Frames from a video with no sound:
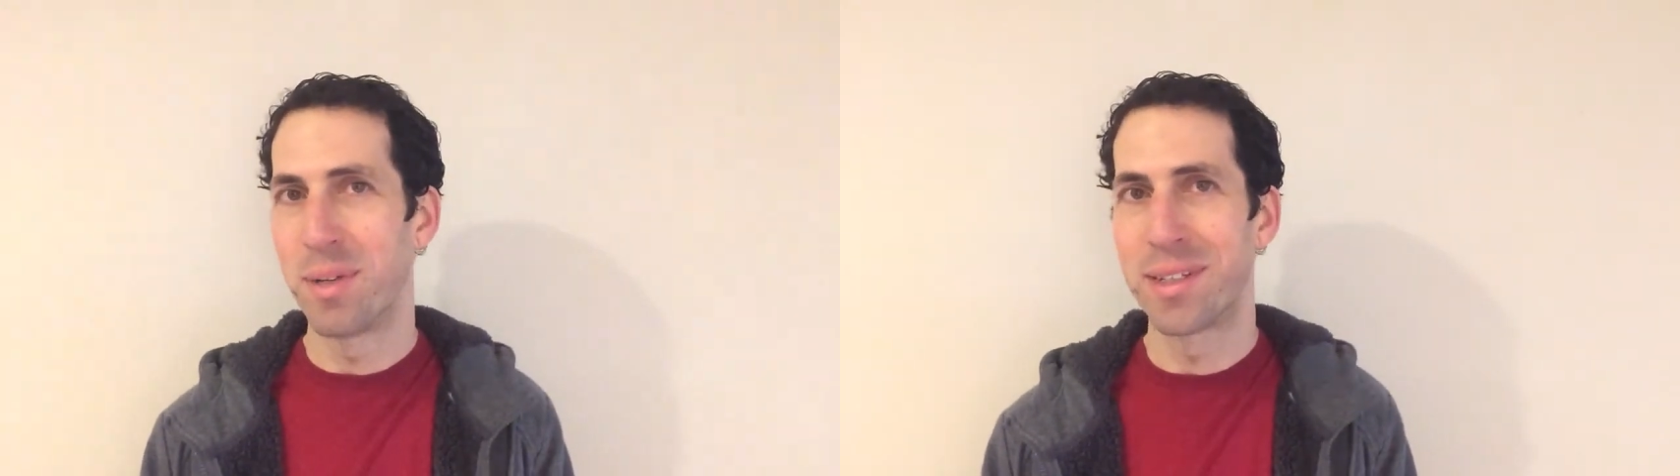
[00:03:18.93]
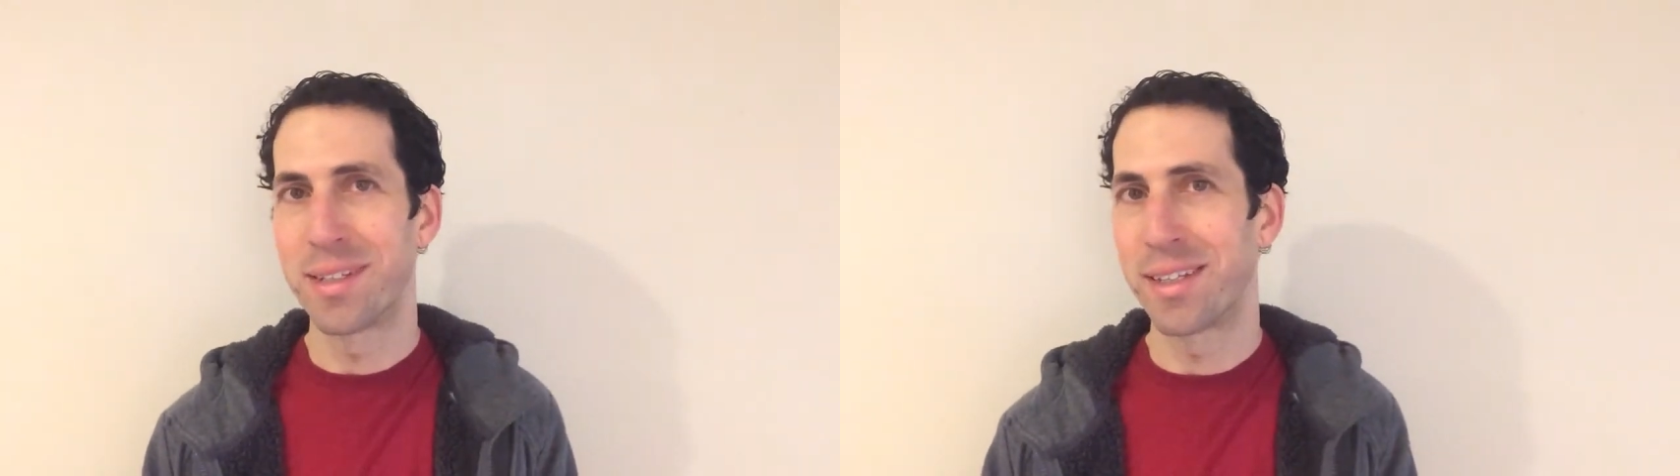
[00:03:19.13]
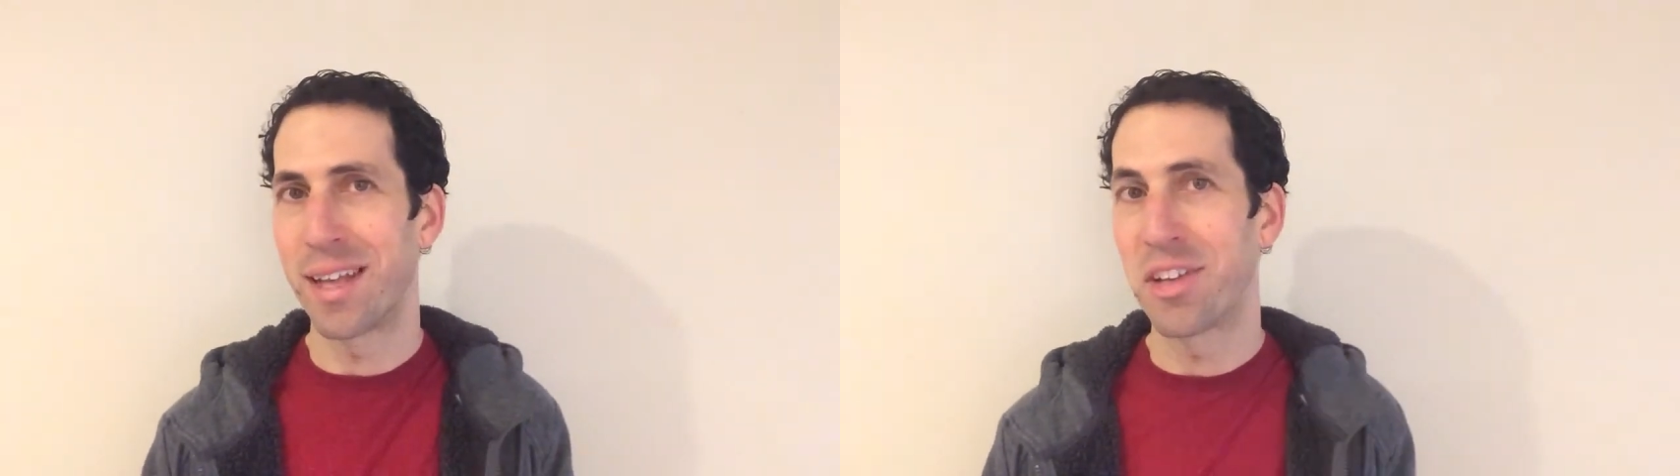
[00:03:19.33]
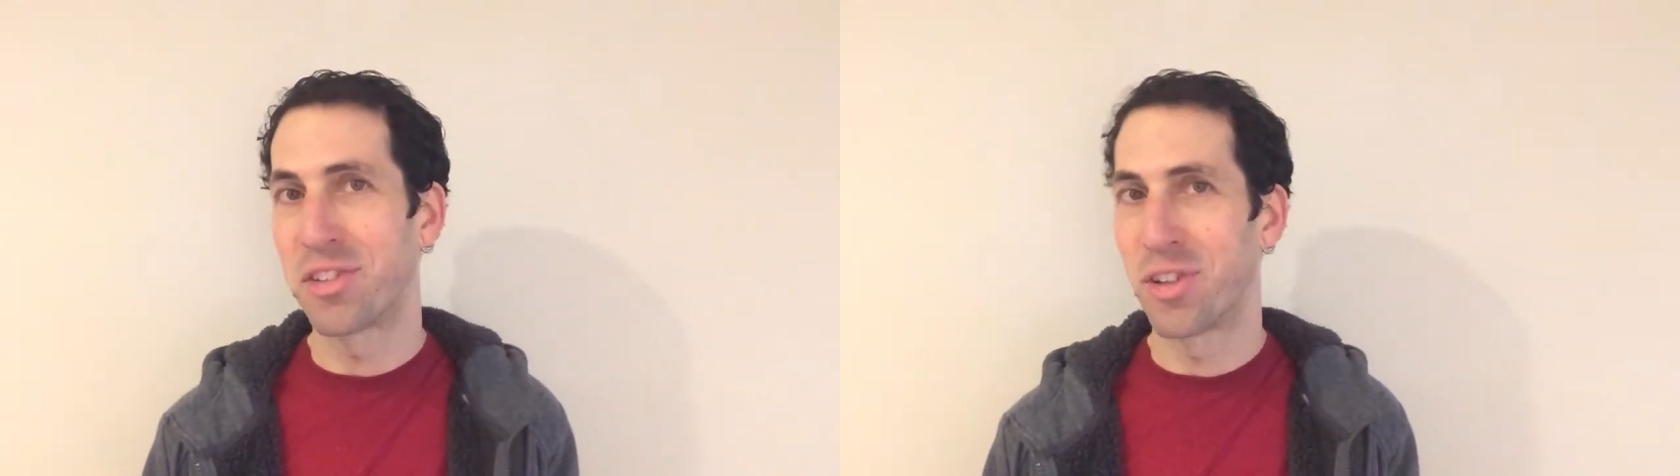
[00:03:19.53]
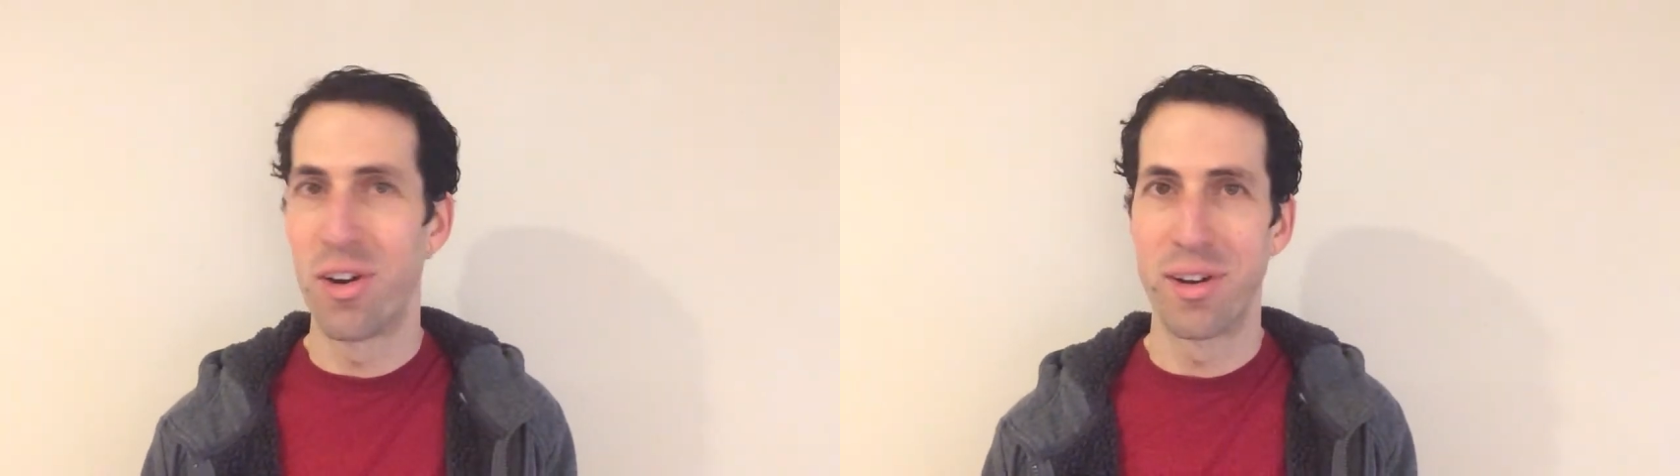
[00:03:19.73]
It just says a
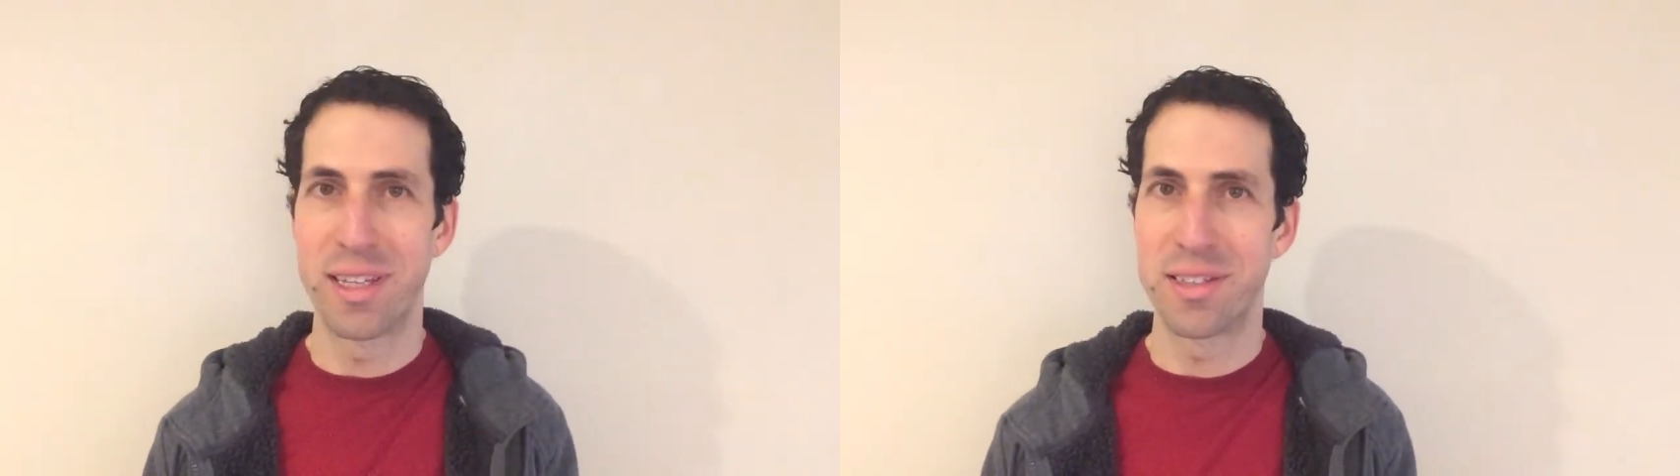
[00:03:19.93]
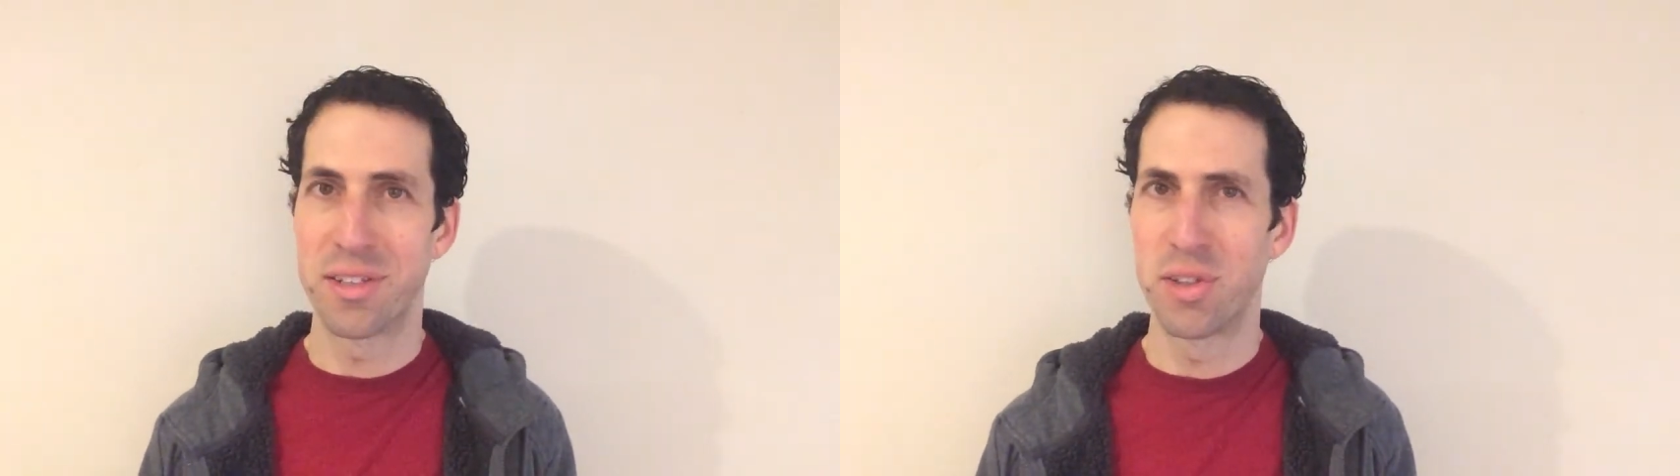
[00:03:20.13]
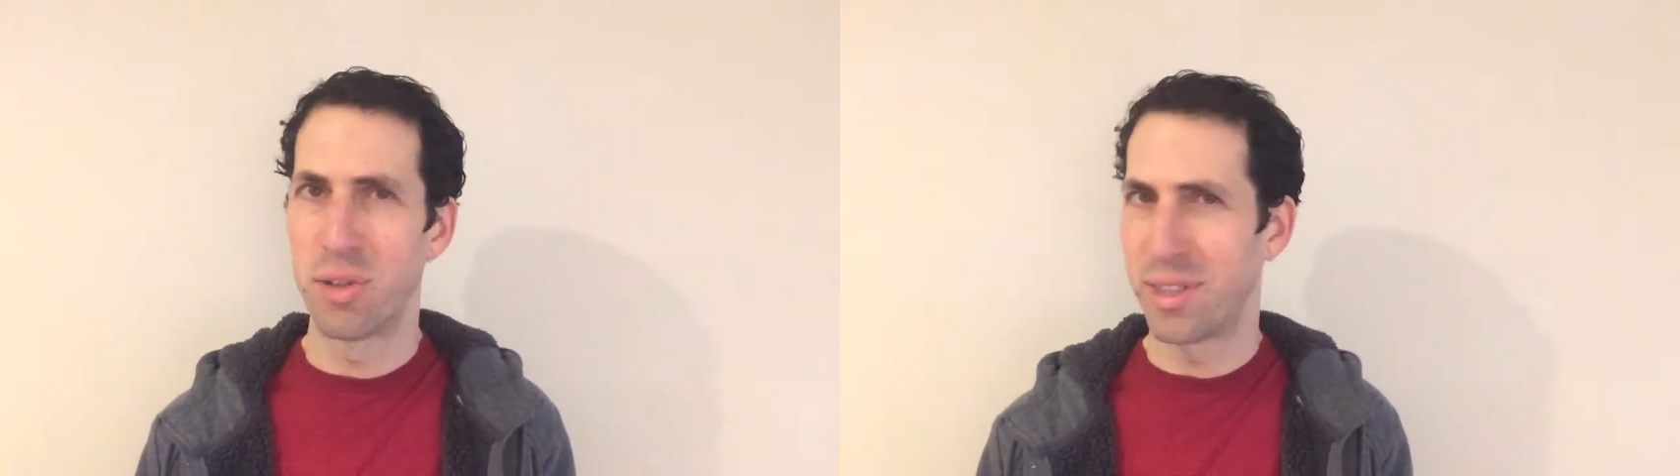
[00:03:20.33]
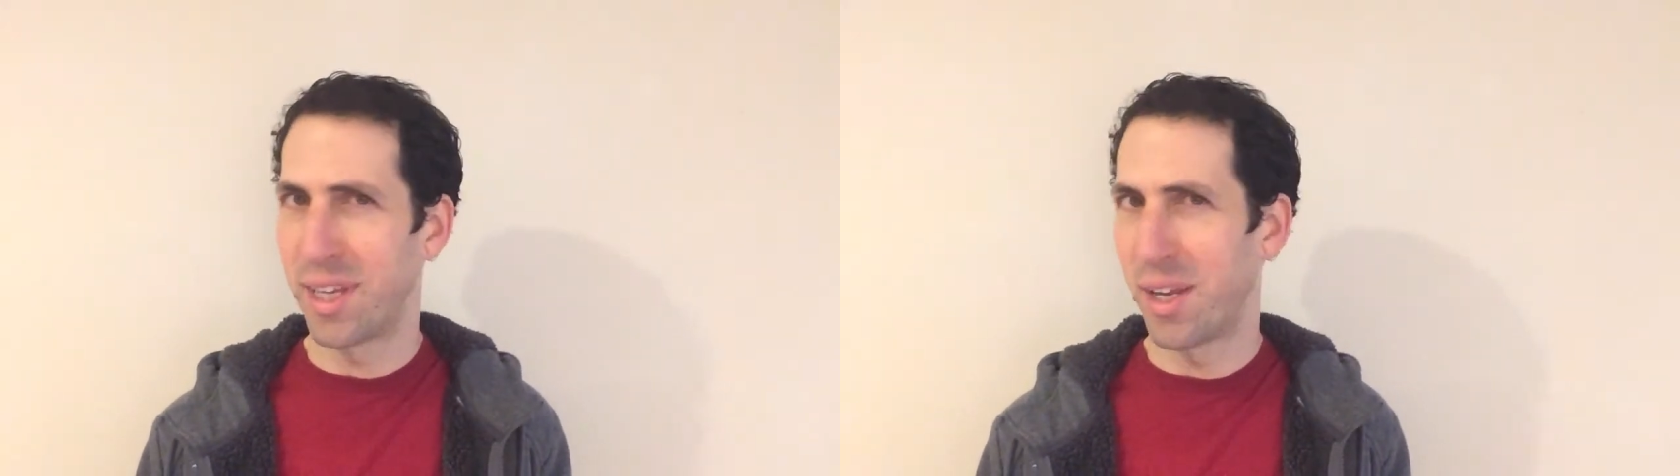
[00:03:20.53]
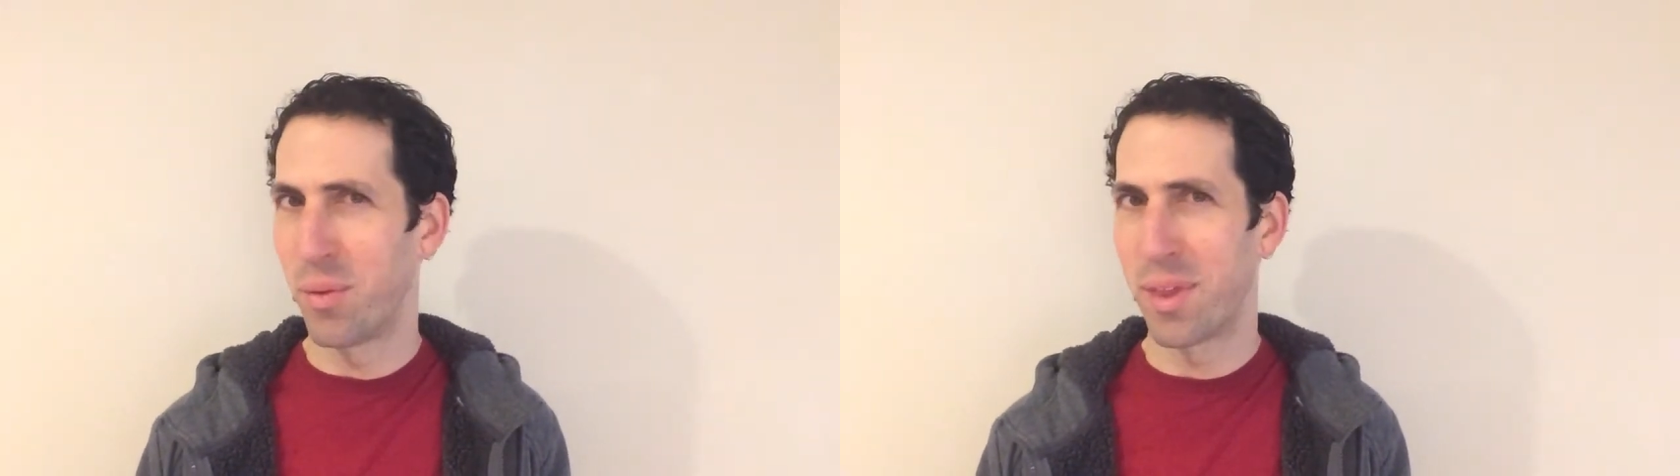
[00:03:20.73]
song that's associated